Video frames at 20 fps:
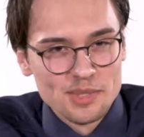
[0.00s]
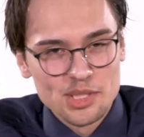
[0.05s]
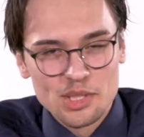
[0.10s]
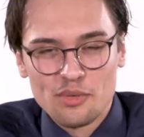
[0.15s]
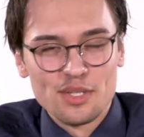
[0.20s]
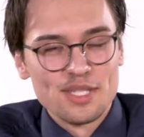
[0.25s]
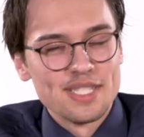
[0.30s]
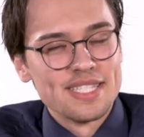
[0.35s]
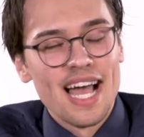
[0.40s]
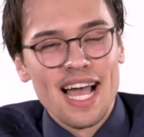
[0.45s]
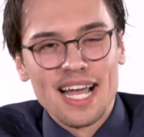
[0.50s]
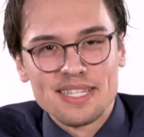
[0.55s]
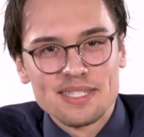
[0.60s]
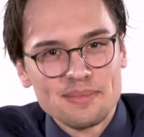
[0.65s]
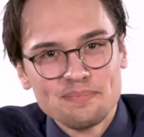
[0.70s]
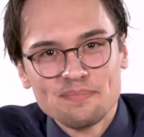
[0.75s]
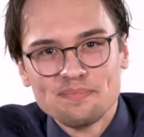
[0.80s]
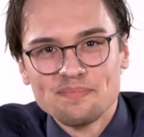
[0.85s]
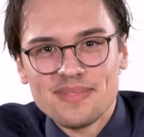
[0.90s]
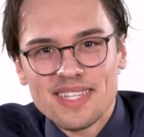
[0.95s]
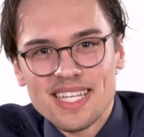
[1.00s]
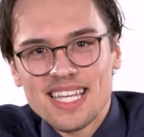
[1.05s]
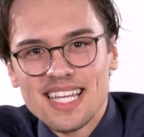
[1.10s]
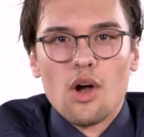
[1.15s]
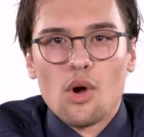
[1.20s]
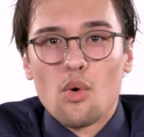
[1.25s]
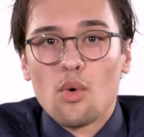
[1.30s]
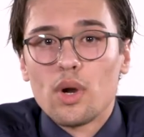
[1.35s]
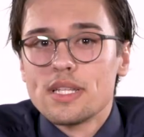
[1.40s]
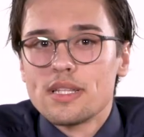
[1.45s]
So there's that.
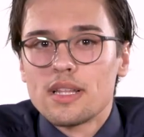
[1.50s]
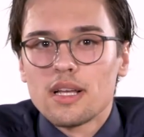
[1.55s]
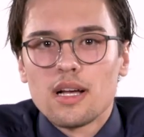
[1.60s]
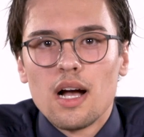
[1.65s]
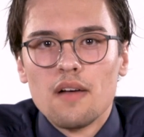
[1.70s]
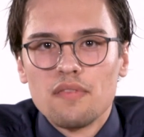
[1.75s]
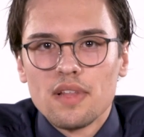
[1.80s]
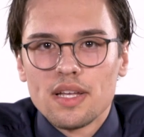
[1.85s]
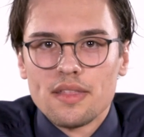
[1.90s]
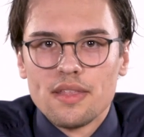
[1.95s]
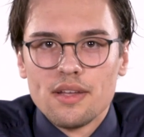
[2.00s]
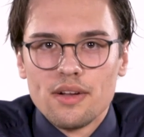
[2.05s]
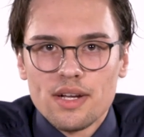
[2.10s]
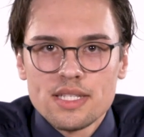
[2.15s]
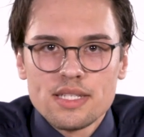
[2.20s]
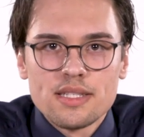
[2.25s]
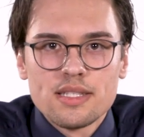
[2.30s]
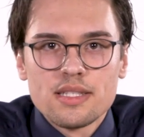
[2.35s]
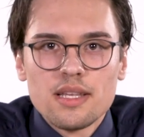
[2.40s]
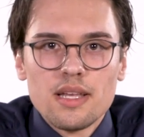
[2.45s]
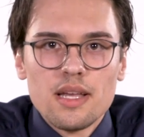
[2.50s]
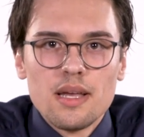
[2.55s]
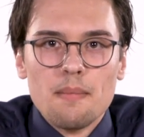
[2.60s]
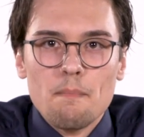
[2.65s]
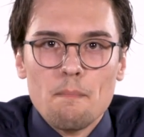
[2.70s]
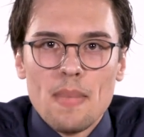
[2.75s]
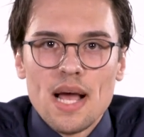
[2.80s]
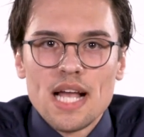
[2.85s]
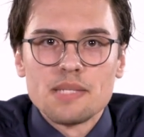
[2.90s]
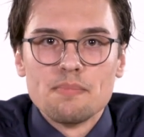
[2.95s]
According to the conflict theorists,
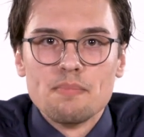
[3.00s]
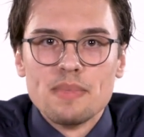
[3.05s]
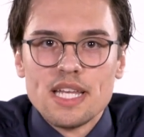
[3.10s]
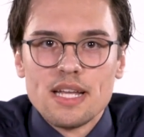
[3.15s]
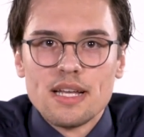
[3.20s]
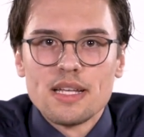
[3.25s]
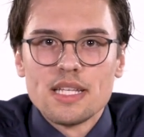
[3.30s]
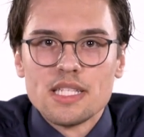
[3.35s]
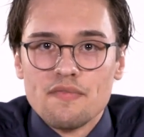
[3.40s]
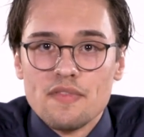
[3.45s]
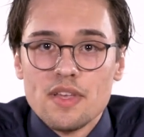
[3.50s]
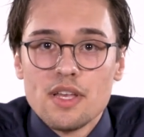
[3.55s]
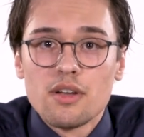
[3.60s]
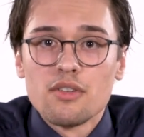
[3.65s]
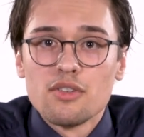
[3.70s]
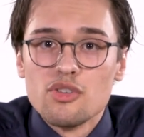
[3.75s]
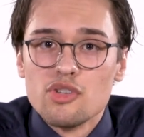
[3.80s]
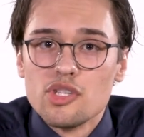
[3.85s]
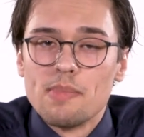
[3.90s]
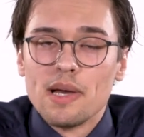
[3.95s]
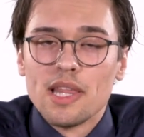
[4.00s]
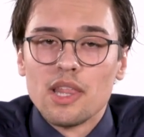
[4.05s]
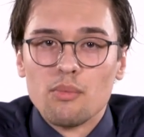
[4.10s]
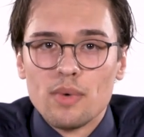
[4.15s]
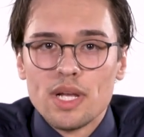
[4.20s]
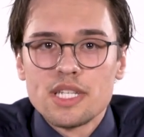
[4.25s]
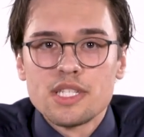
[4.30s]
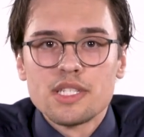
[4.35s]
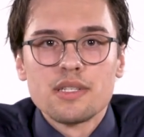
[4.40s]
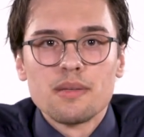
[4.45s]
mass media is a vehicle used by the
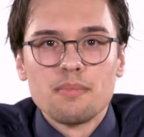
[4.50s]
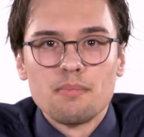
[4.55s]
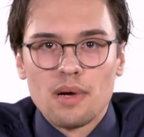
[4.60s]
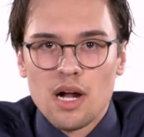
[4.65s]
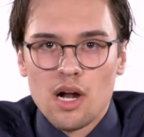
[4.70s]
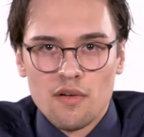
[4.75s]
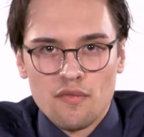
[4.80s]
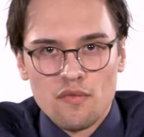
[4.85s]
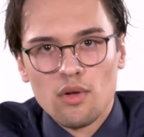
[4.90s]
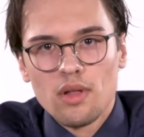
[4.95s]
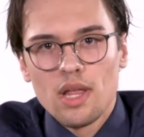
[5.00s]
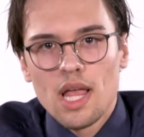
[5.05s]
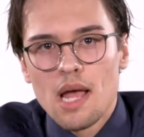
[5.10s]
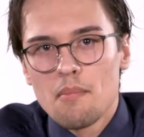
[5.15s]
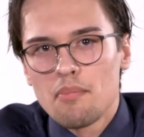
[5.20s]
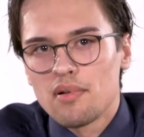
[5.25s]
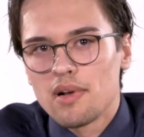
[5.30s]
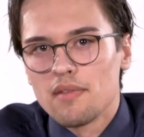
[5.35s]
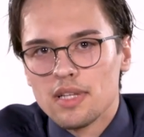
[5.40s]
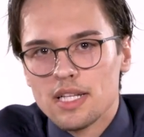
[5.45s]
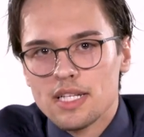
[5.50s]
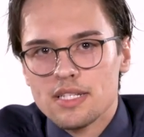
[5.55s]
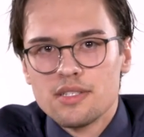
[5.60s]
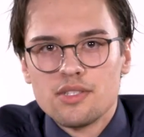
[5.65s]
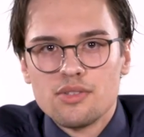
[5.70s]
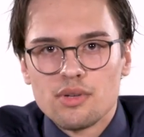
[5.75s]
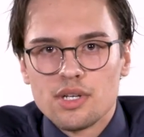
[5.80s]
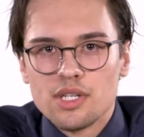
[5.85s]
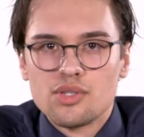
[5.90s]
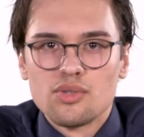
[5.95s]
rich, powerful, and
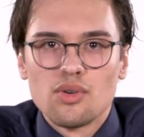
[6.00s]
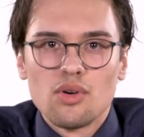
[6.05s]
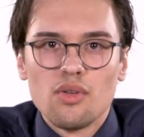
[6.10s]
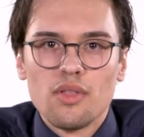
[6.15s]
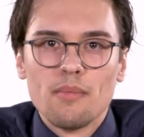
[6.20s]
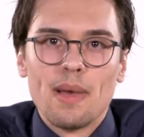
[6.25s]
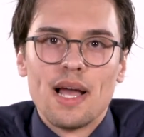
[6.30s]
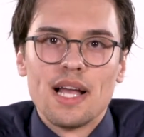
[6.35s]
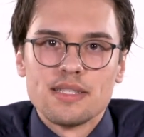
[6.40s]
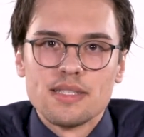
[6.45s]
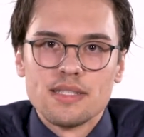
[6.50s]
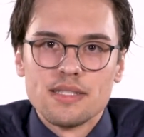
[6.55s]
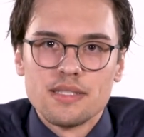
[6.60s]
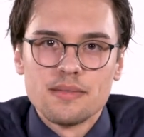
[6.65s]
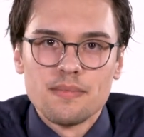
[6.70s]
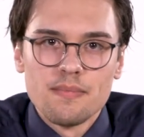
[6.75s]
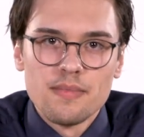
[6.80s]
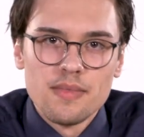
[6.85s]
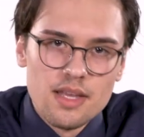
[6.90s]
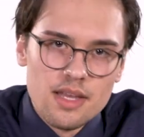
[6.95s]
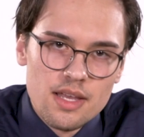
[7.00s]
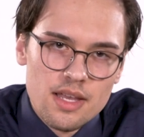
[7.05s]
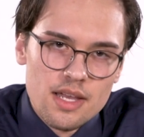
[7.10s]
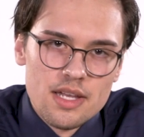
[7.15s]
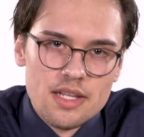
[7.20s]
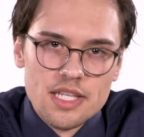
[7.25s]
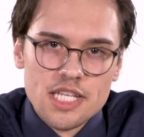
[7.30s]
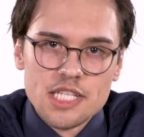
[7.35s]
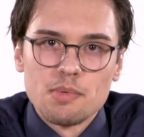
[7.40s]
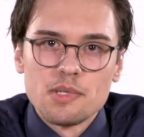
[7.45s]
privileged to control the masses.
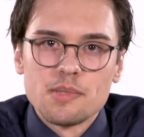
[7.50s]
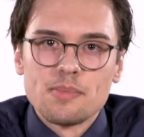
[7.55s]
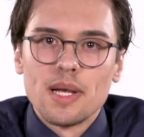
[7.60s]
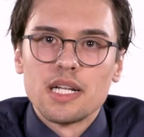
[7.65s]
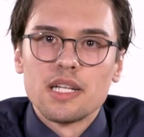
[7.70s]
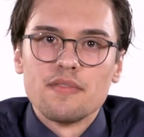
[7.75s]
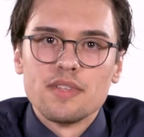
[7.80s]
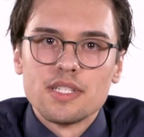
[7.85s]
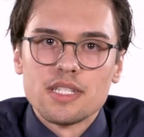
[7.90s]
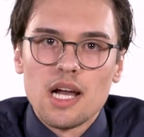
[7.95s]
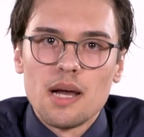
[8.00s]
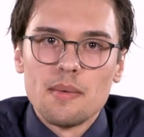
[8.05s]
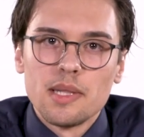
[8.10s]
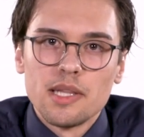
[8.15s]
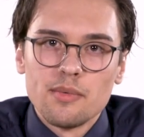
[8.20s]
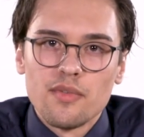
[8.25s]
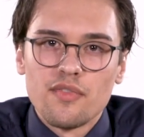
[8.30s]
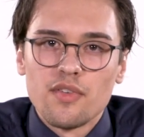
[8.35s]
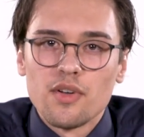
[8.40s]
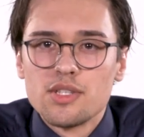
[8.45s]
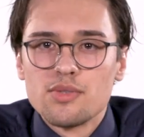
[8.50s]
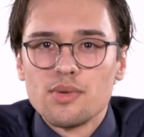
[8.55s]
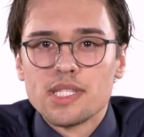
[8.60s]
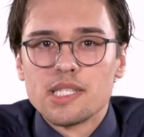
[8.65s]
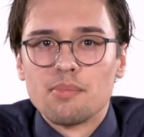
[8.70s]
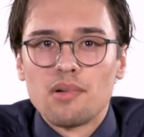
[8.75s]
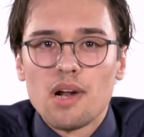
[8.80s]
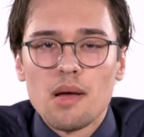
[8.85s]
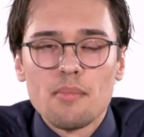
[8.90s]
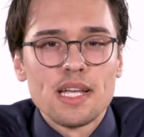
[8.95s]
This perspective is commonly referred to
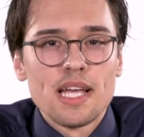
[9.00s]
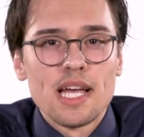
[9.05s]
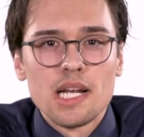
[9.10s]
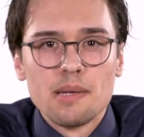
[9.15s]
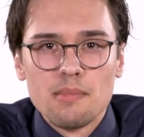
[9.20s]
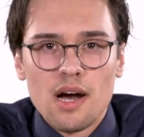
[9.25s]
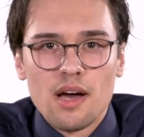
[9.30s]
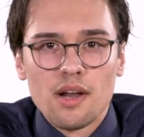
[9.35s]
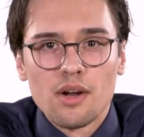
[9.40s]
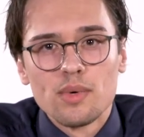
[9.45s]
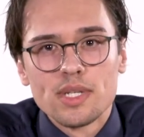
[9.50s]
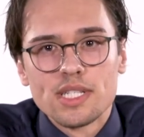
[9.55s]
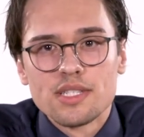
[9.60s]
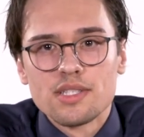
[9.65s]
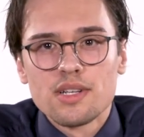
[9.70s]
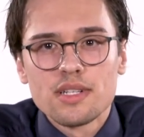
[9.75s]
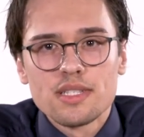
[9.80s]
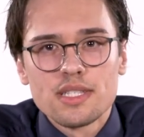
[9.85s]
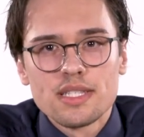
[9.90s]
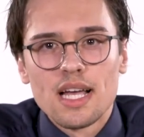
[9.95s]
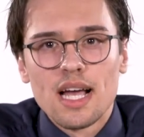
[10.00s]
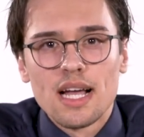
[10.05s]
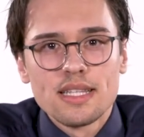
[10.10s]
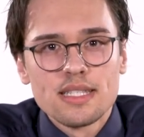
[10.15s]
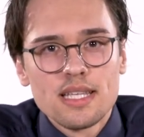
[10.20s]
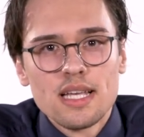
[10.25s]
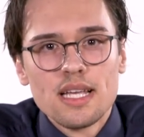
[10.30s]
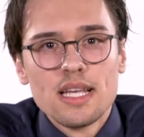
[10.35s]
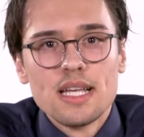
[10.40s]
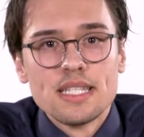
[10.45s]
as a propaganda model, which asserts
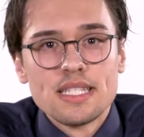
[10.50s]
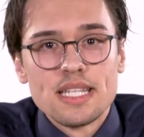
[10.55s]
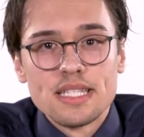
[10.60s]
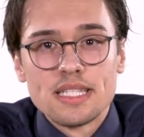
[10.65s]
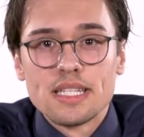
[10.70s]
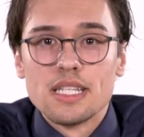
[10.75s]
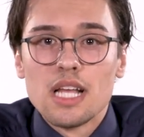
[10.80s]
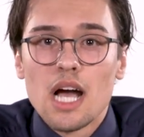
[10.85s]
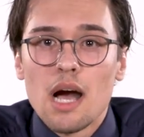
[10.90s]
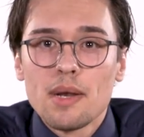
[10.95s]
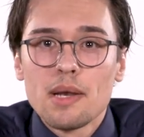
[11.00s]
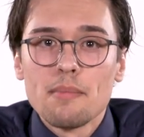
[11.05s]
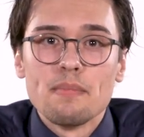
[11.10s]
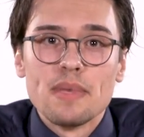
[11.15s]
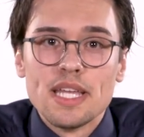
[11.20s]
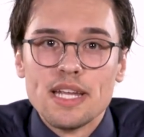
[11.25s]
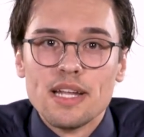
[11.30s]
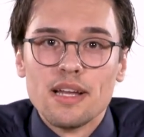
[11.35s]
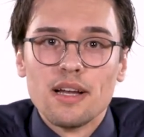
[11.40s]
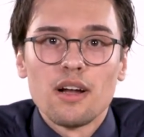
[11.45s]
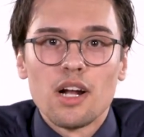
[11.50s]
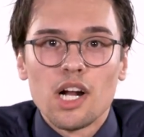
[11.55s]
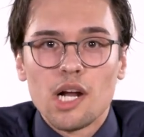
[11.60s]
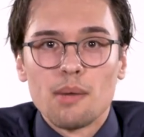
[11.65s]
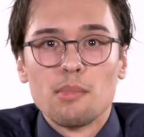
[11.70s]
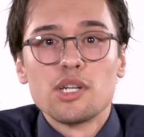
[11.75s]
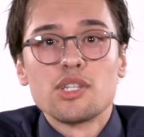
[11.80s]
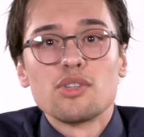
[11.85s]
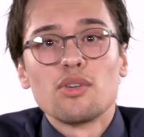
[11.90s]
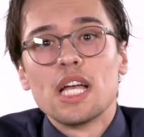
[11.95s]
that, since the dominant media are
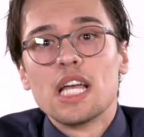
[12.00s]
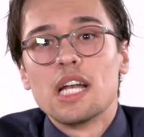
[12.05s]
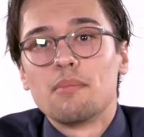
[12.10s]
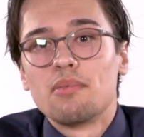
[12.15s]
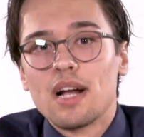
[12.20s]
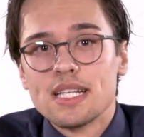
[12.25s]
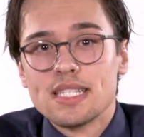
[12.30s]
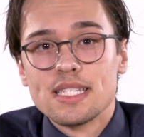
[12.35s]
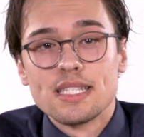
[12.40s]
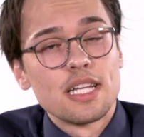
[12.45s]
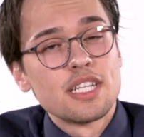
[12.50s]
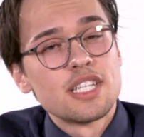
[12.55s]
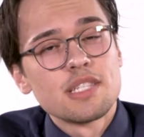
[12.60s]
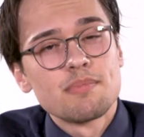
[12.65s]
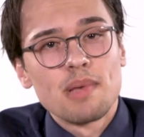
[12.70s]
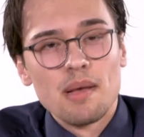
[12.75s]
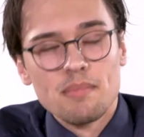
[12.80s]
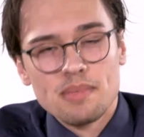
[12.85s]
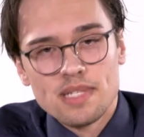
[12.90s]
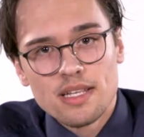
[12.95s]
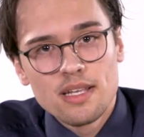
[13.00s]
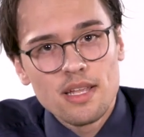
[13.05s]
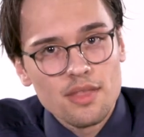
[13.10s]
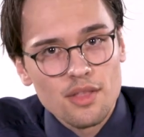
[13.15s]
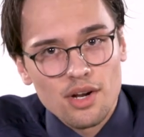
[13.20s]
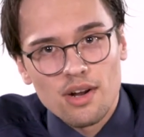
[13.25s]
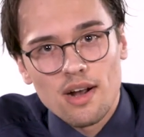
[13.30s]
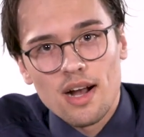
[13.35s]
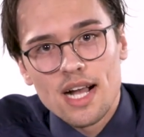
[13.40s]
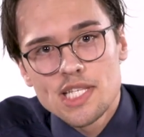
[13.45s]
commercial enterprises such as Pepsi,
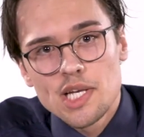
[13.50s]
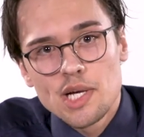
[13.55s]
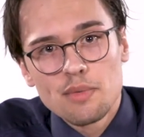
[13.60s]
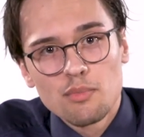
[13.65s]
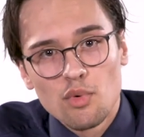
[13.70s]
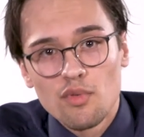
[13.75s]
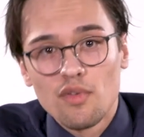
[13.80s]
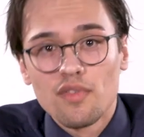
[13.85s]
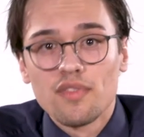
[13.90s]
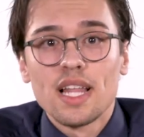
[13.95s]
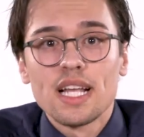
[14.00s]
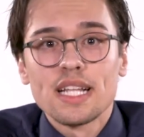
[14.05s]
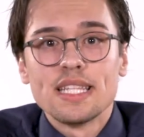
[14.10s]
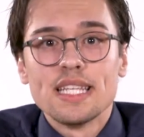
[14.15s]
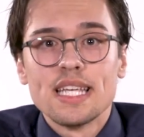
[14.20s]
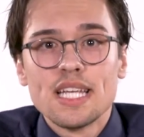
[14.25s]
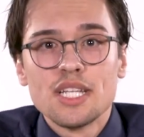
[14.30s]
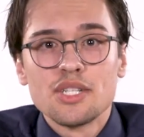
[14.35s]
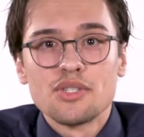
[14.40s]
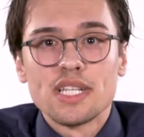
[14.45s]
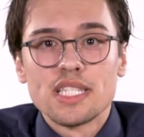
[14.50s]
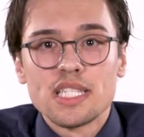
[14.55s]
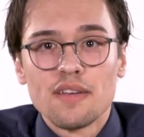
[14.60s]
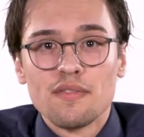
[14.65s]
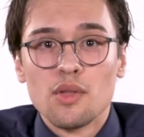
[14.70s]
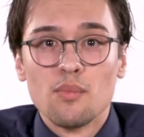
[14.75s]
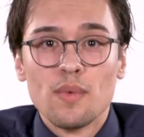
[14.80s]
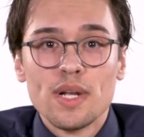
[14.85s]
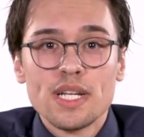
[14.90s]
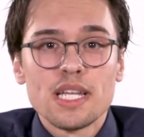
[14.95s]
their content will reflect the interests
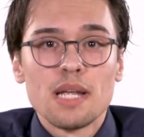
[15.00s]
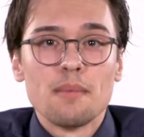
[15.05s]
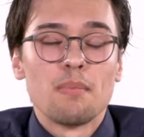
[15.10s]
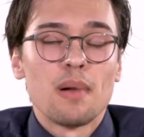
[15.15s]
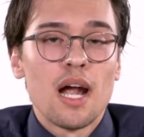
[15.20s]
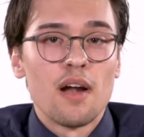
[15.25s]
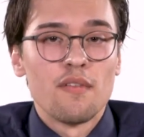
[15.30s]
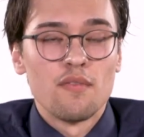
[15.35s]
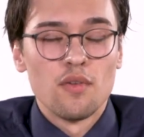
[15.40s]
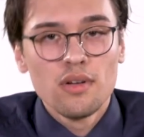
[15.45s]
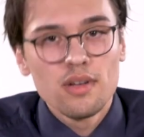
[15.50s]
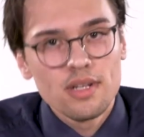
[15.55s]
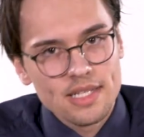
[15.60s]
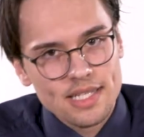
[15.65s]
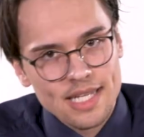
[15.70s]
of the rich and powerful,